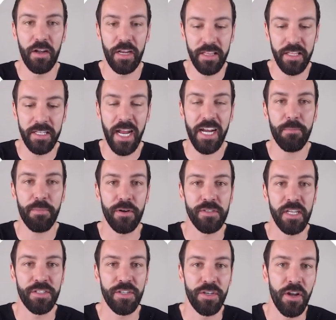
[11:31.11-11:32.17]
in the dating
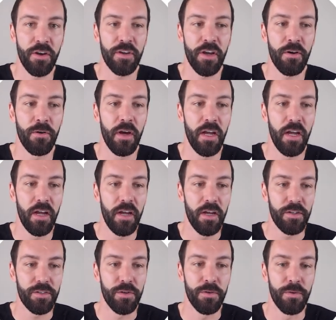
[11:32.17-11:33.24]
process, you don't go
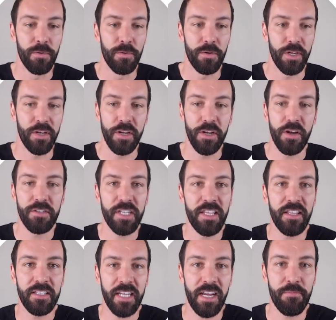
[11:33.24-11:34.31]
to, you don't say
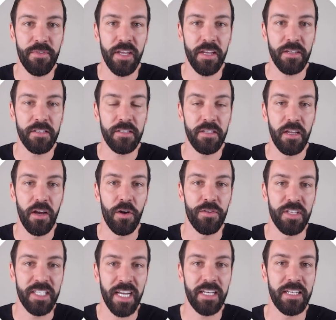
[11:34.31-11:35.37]
the same things on
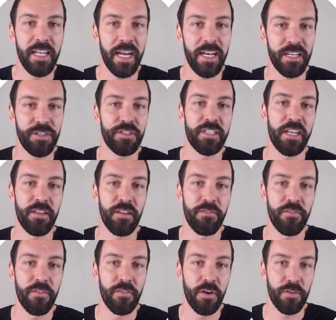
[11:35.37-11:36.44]
the second date as you said
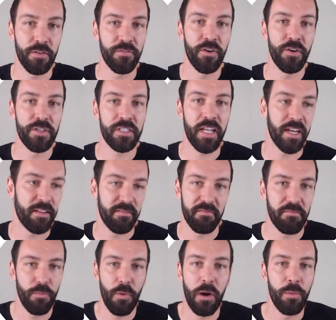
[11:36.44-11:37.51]
on the first date.
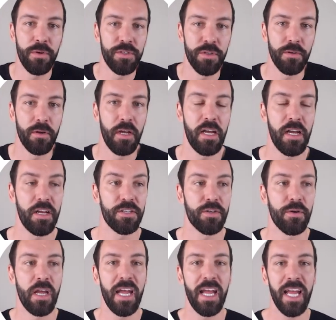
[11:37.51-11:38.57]
Why would you?
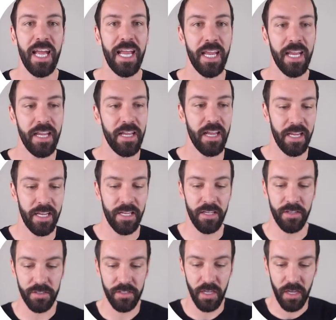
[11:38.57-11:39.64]
So he
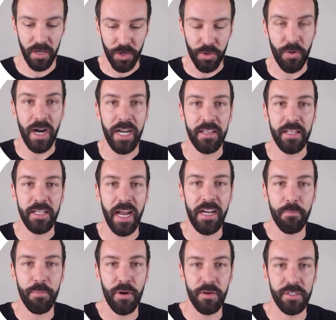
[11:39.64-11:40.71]
is creating the
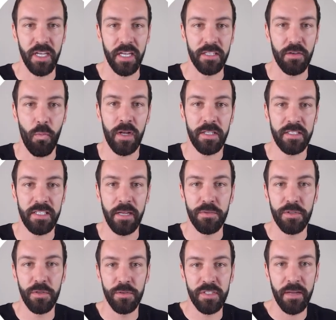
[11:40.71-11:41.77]
dating process, 1-step,
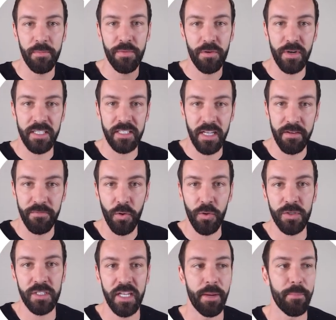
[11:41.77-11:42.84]
2-step, 3-step,
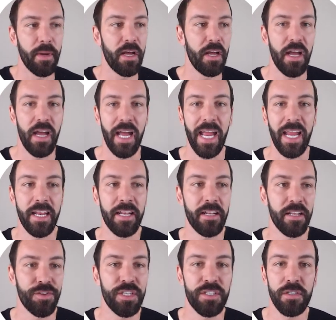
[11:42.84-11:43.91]
4-step. And
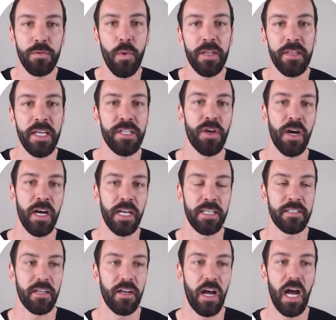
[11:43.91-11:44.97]
this is why these
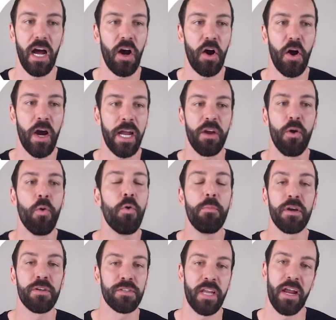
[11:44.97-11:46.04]
guys, I
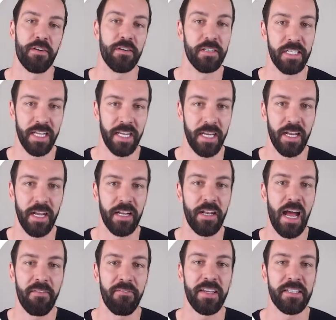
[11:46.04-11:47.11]
almost guarantee, are
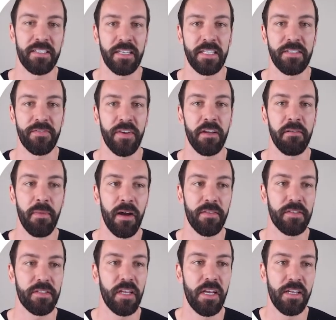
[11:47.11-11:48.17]
having 6-figure
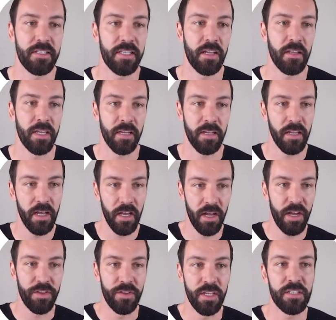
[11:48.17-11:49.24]
months selling
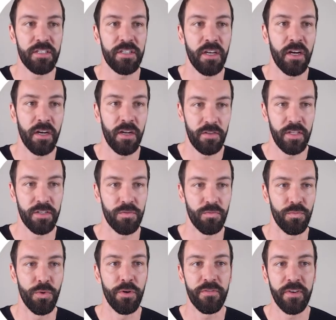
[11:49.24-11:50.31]
this
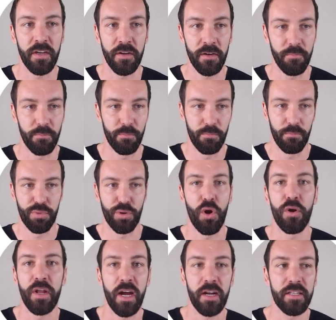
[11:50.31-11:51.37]
roofing
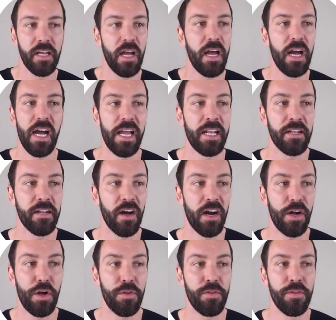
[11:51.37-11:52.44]
product. And
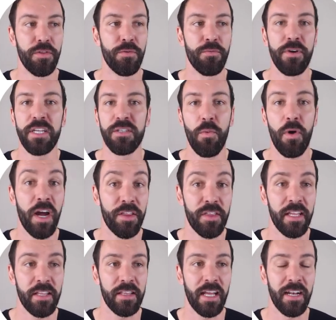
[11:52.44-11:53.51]
the reason why I
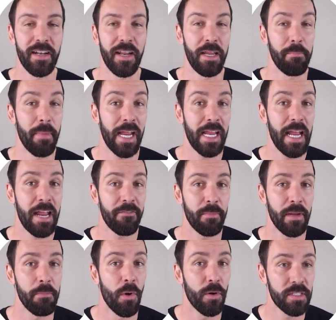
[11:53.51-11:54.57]
think that he may even
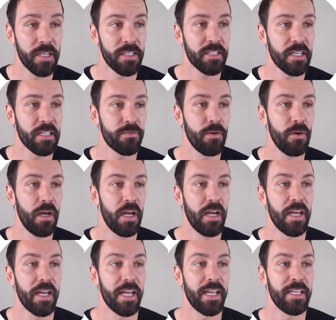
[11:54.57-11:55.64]
be more successful
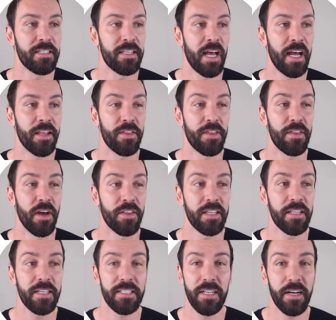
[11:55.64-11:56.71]
is that I
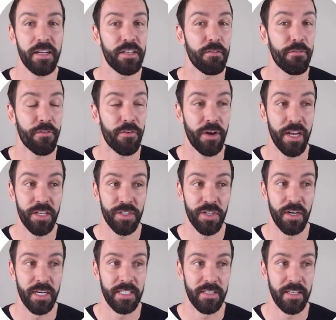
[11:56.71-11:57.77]
think they're starting to
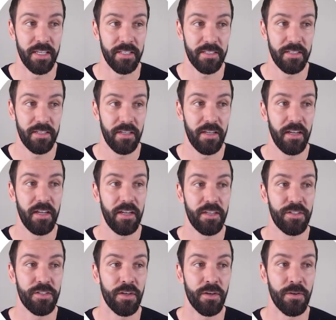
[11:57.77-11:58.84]
franchise this.
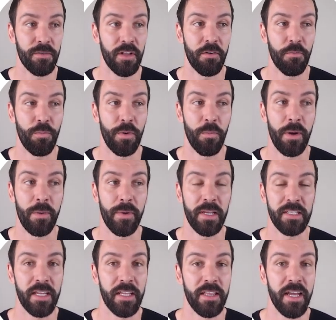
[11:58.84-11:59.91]
So like where we can
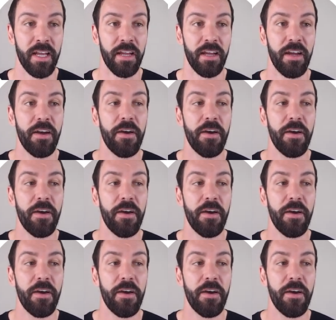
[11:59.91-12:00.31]
see there.